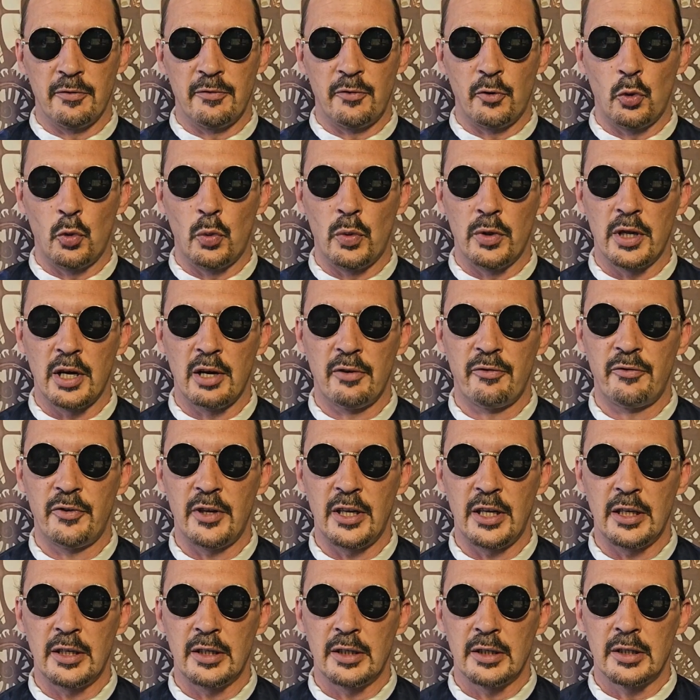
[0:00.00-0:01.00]
floor with our
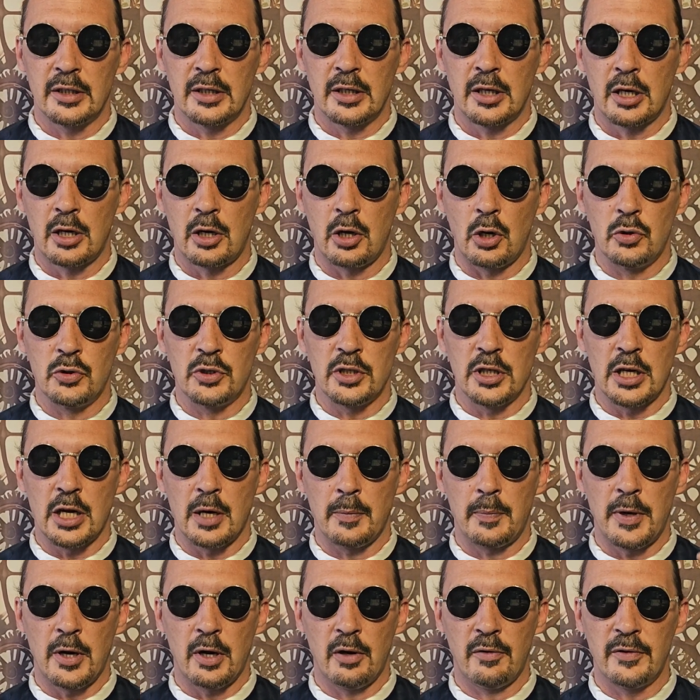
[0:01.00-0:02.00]
feet, closing our
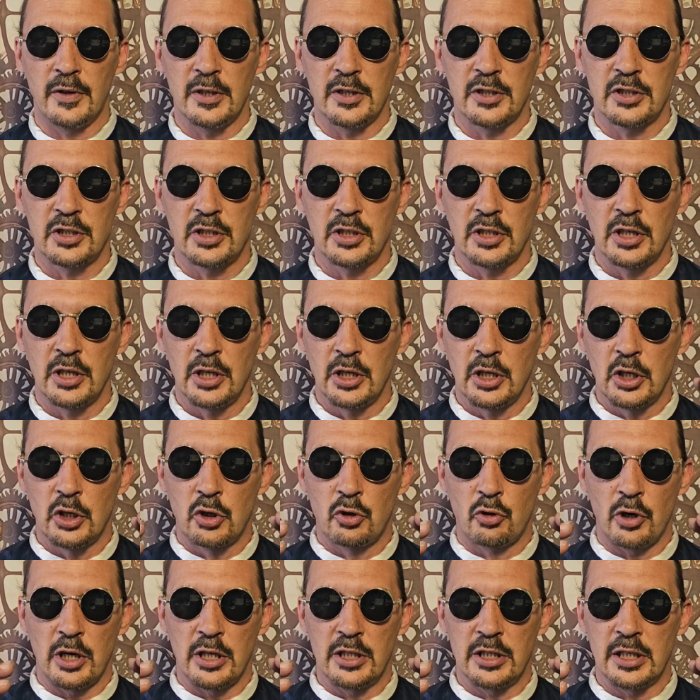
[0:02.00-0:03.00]
pelvis,
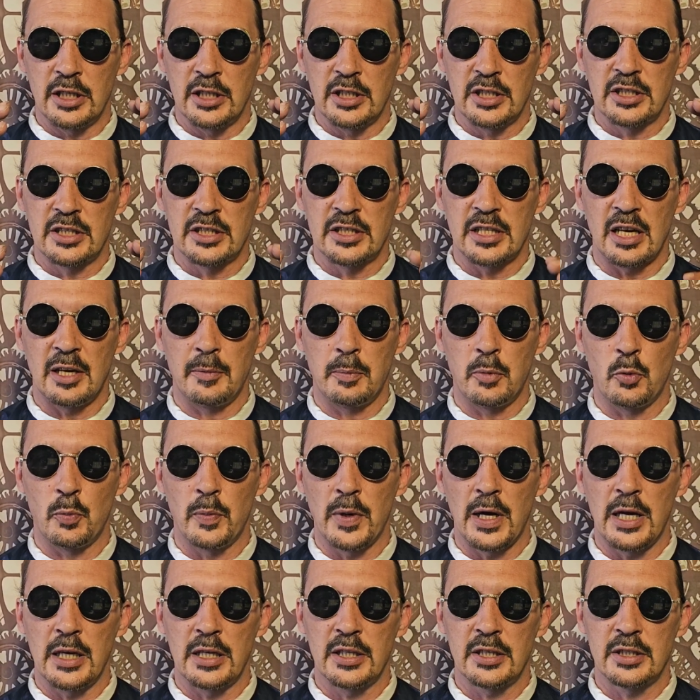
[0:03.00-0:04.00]
creating a stable
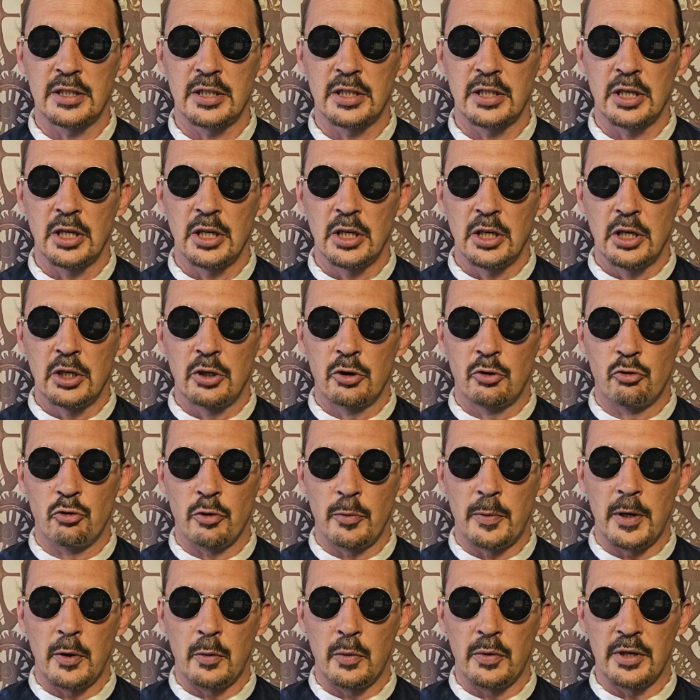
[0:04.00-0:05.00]
base,
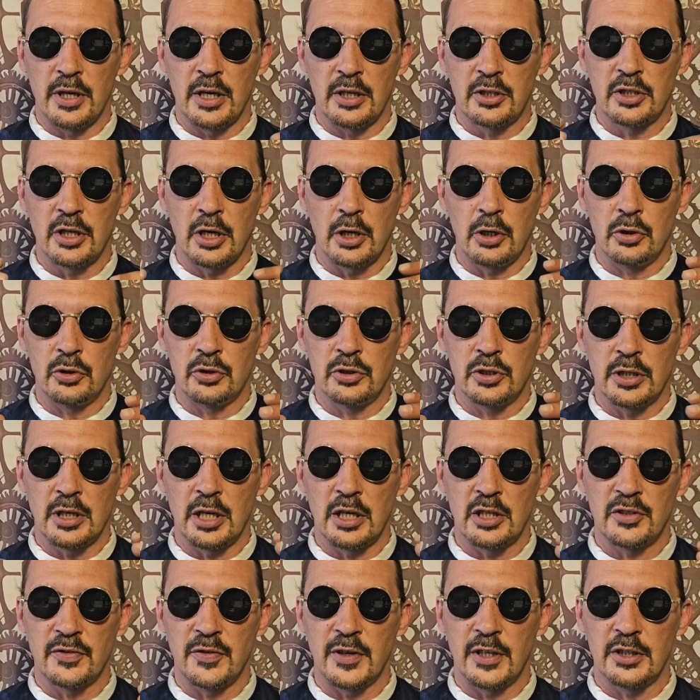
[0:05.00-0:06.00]
gripping with our toes and our
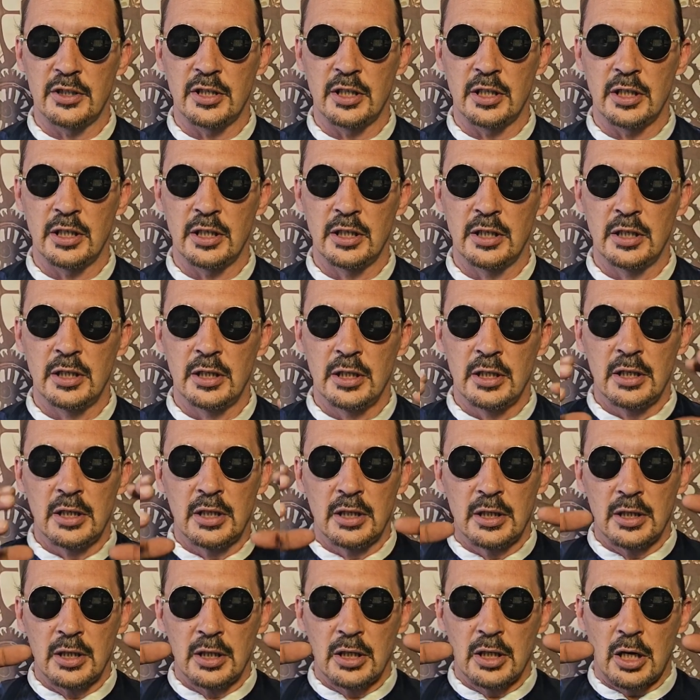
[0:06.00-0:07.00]
sphincter,
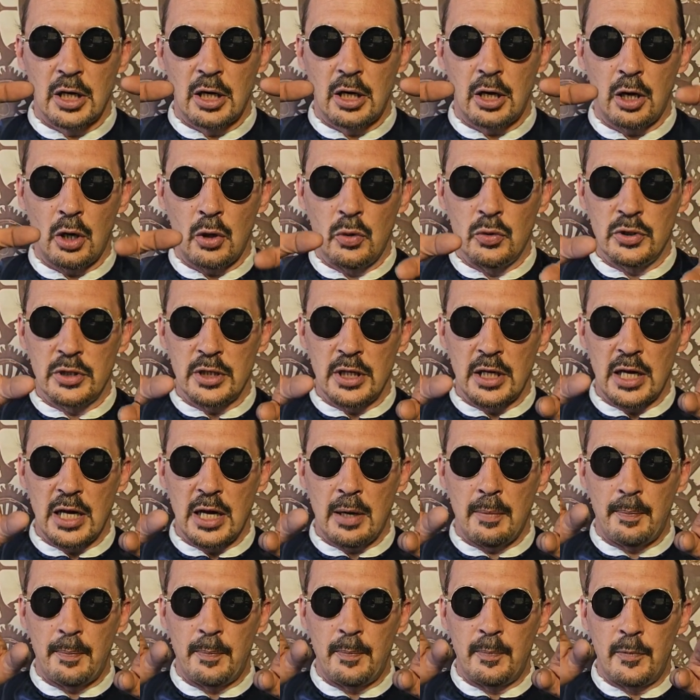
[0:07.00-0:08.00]
closing
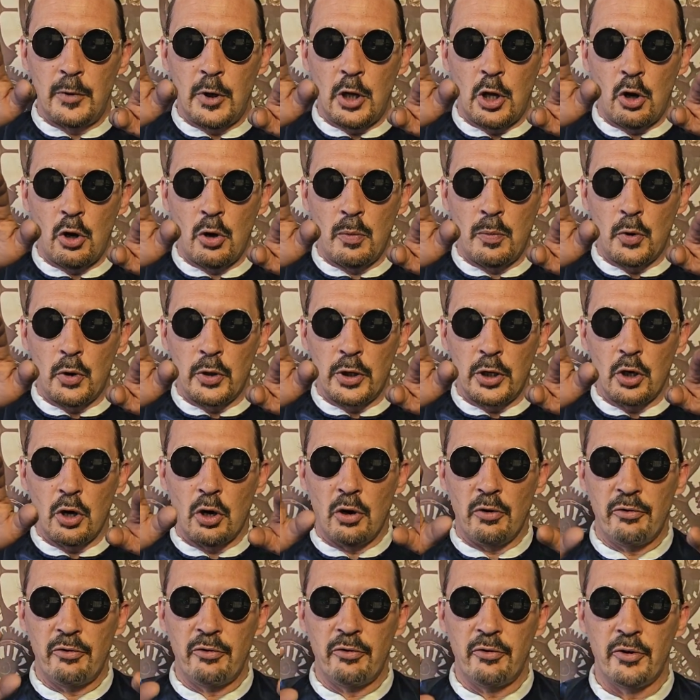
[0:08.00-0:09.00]
our lower body
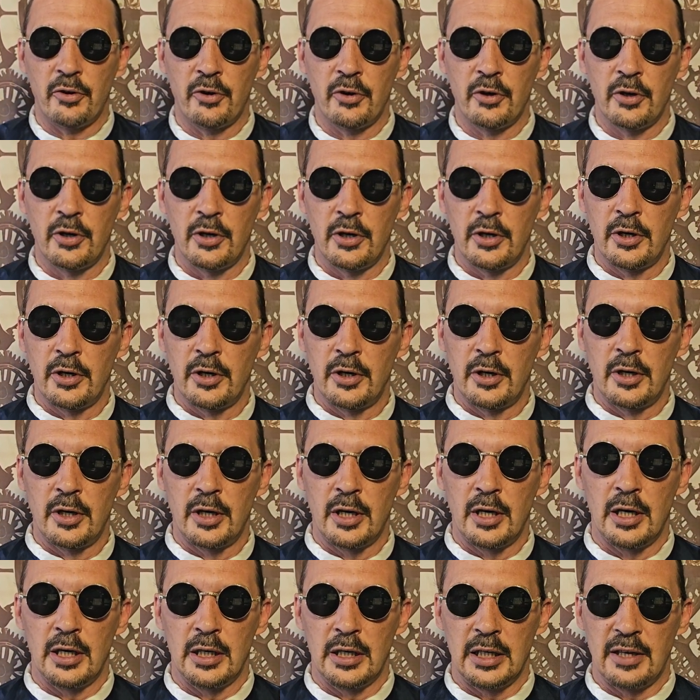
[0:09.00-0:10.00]
off
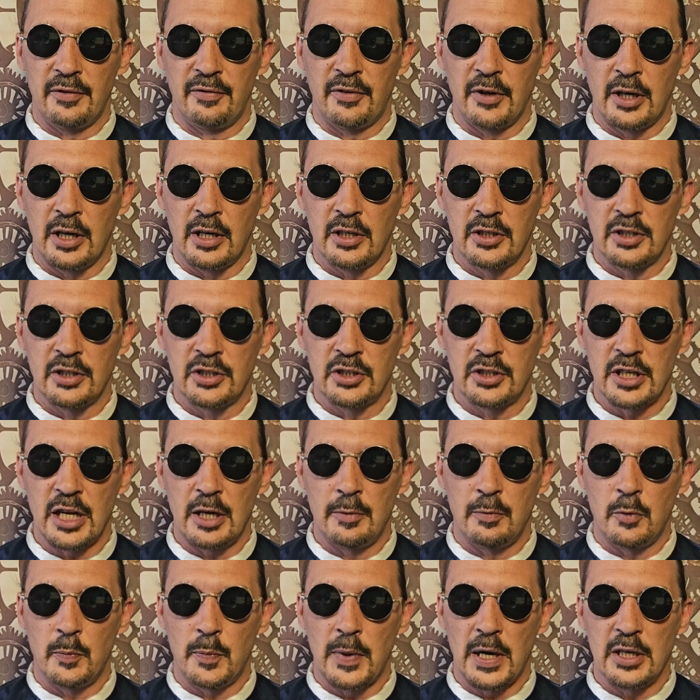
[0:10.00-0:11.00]
and giving us a
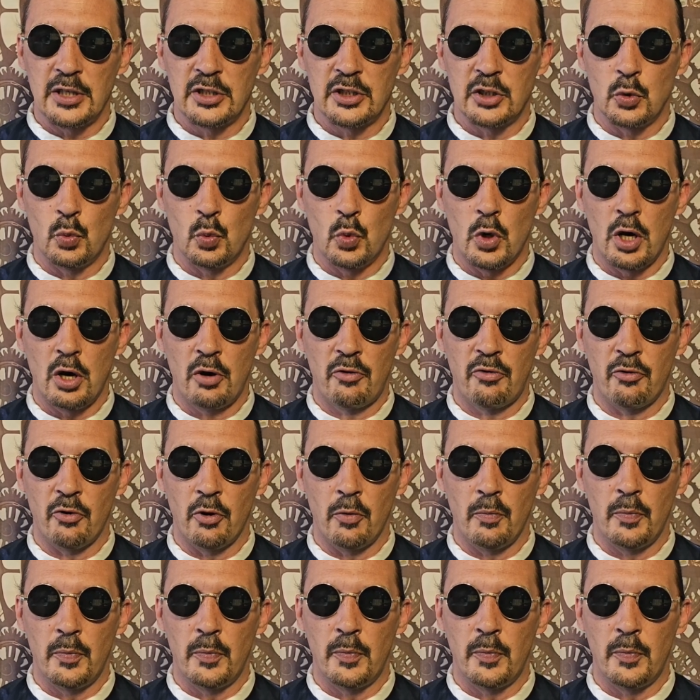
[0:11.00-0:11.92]
stable base to work from.